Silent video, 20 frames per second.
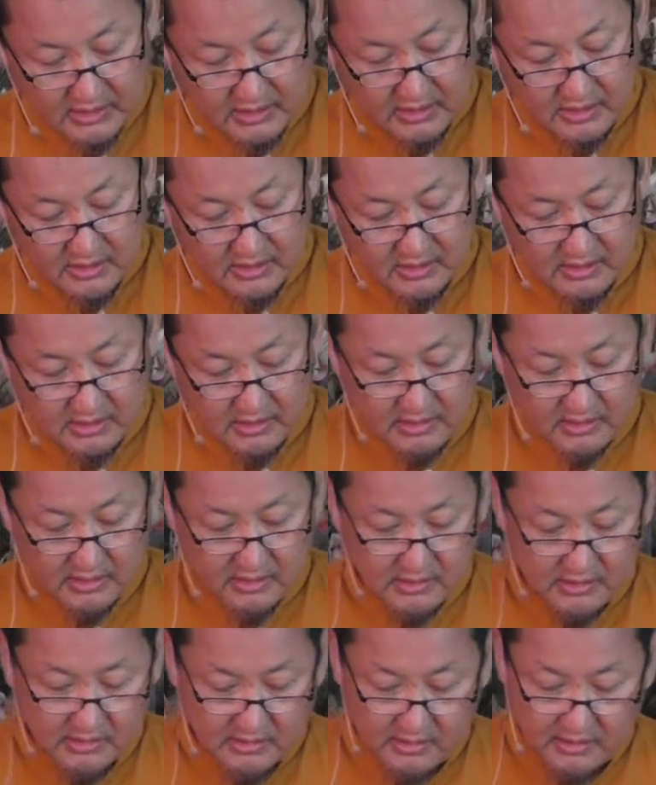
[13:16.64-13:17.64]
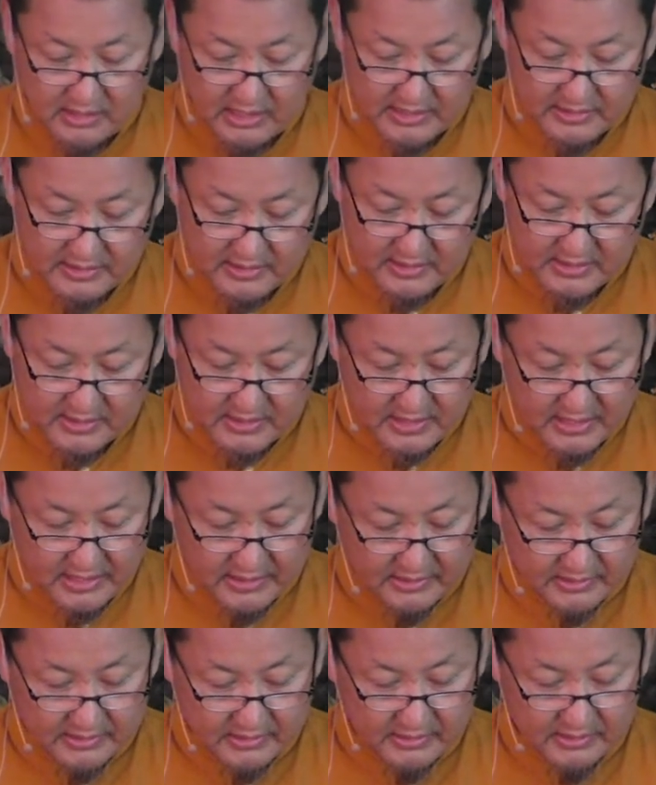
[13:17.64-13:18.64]
And it's
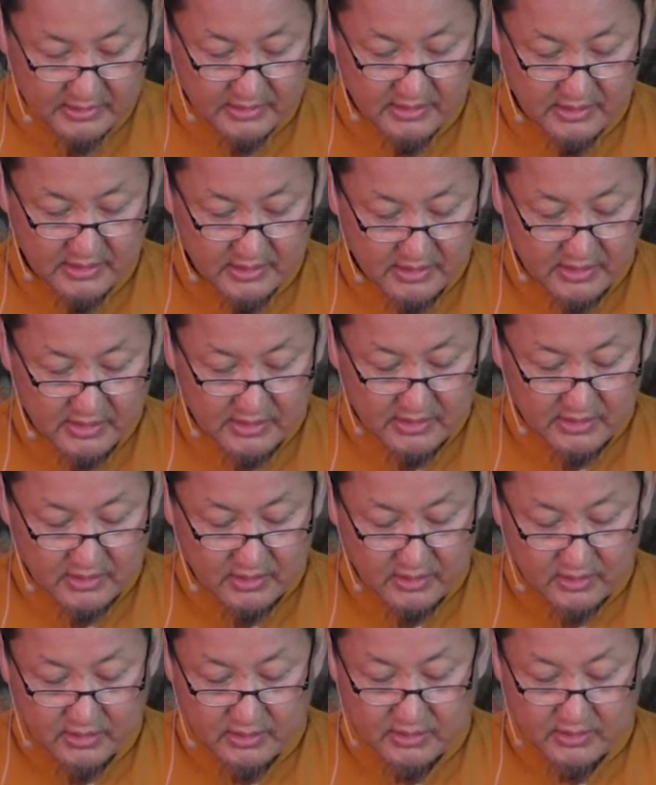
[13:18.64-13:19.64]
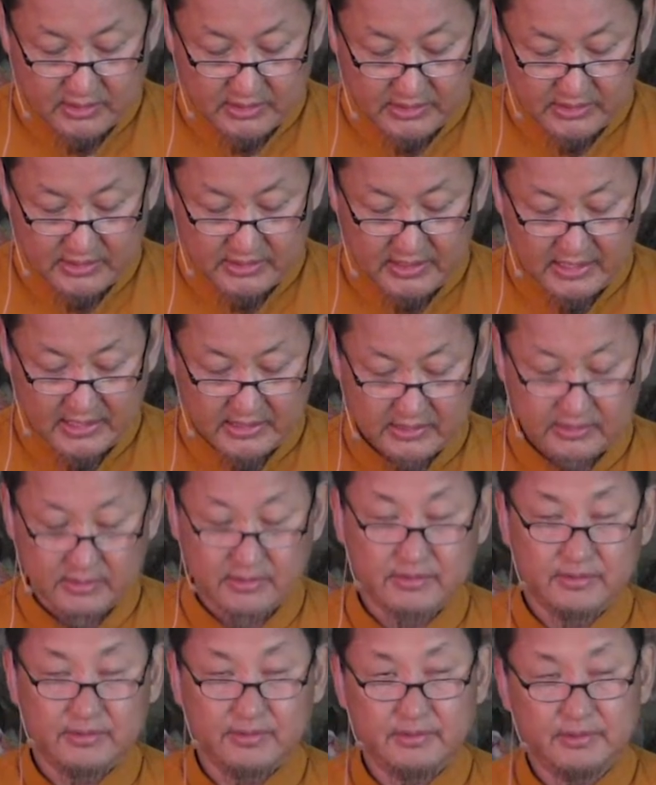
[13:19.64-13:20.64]
like at
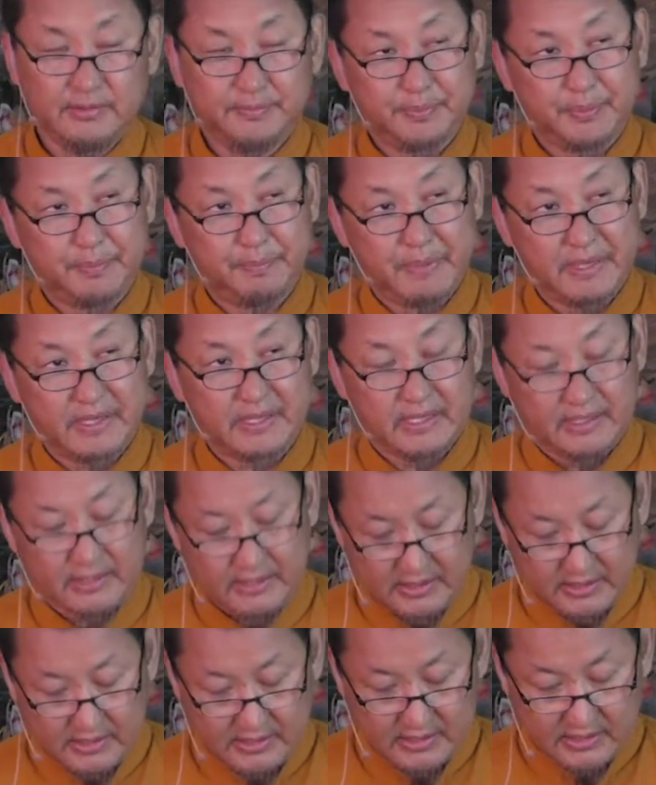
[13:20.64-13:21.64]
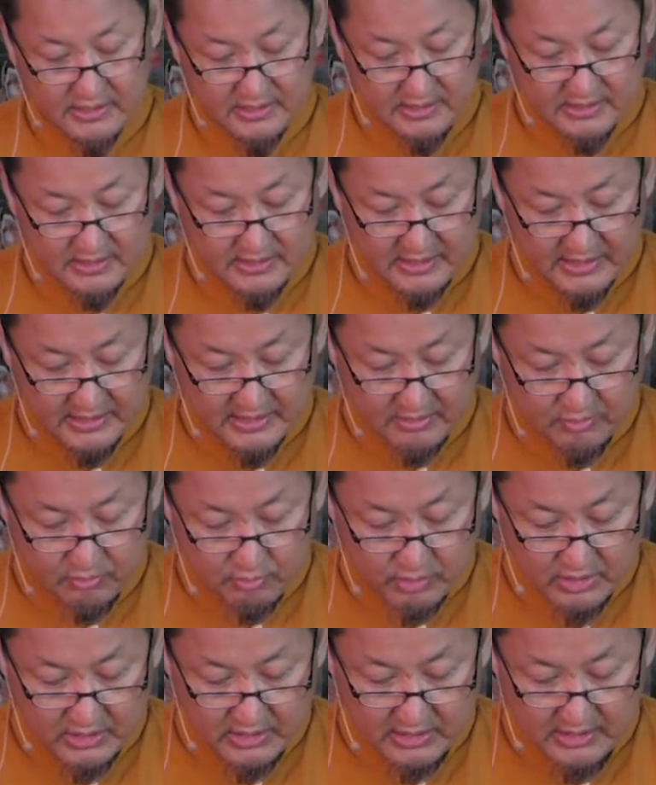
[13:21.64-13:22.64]
the beginning, it's like
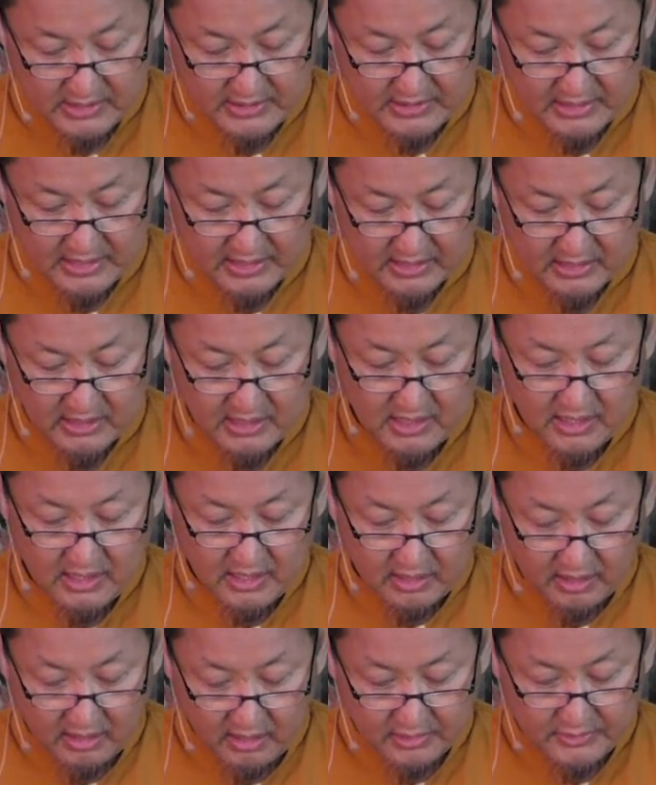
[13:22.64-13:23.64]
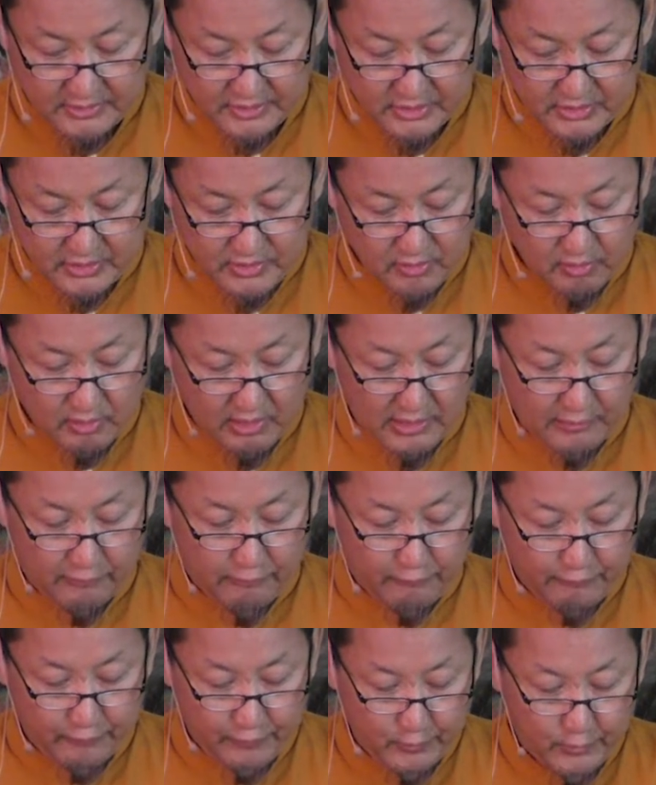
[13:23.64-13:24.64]
really like, until you are
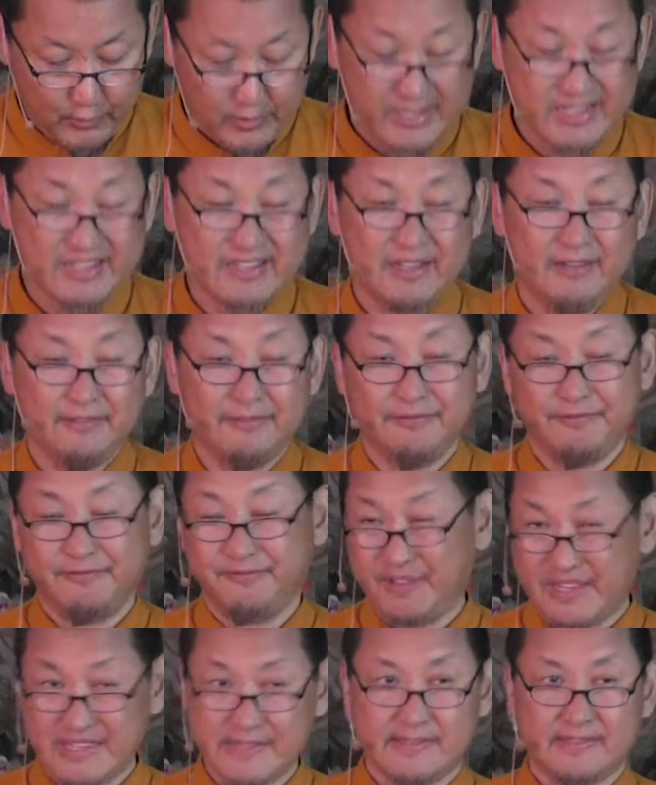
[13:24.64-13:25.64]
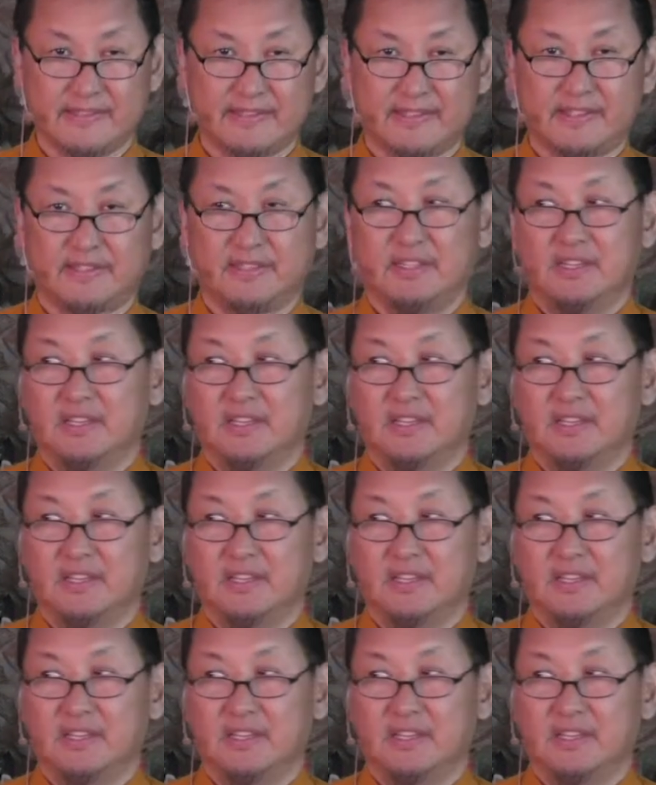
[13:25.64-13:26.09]
fully convinced,